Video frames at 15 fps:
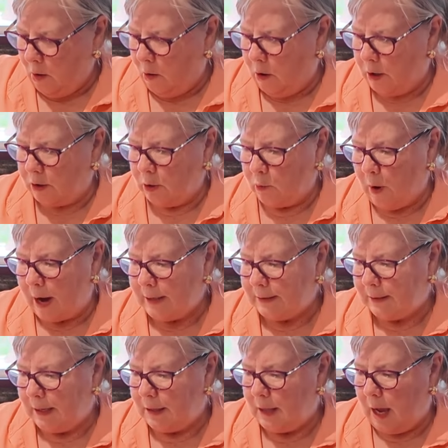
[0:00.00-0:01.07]
Or the
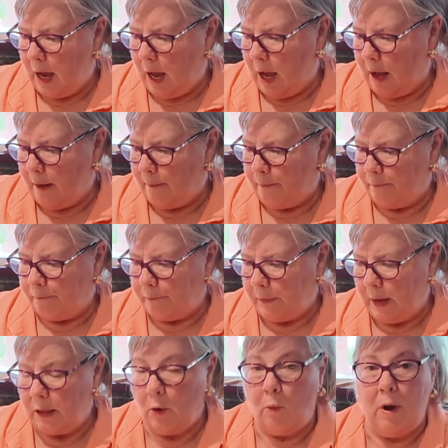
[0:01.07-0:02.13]
rice in
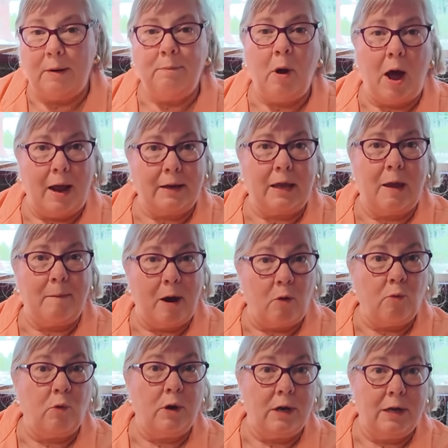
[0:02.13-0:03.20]
the one pot came
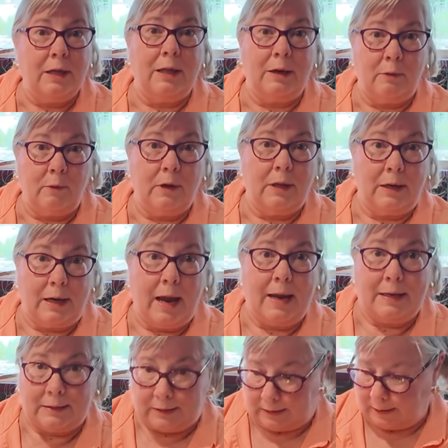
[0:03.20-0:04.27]
out really, really
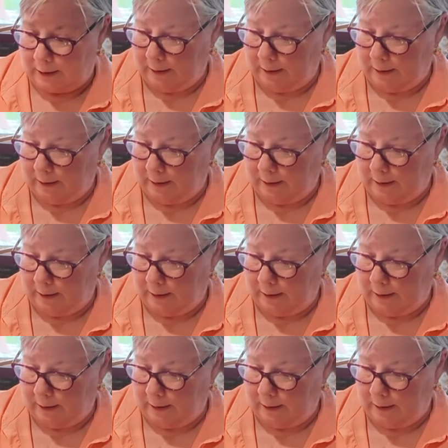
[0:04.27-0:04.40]
nice.